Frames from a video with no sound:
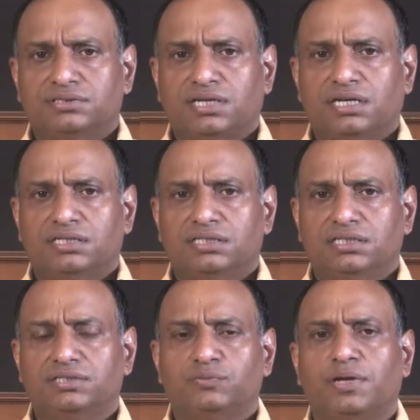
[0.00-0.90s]

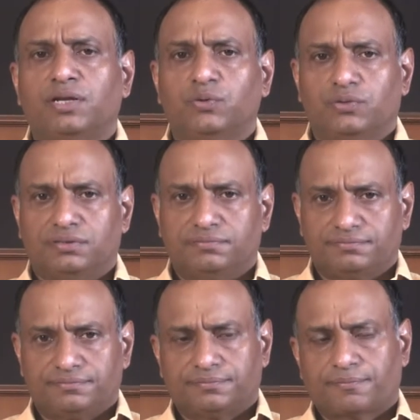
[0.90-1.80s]
society is valued.
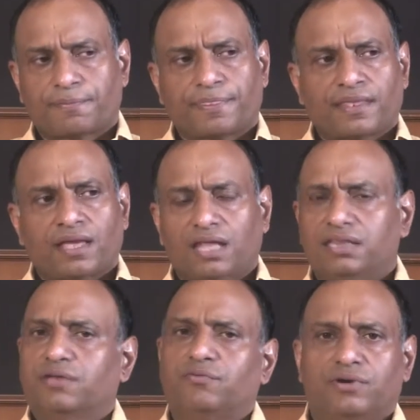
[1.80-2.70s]

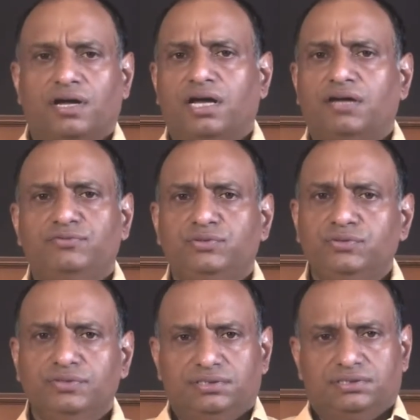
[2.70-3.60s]
And therefore I have to
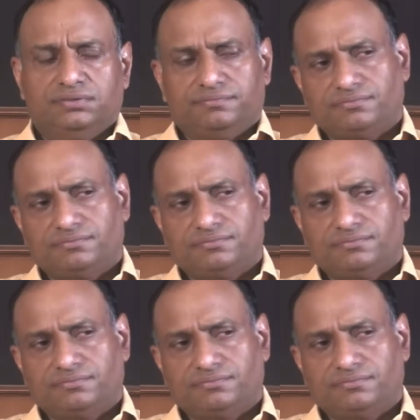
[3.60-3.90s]
do it.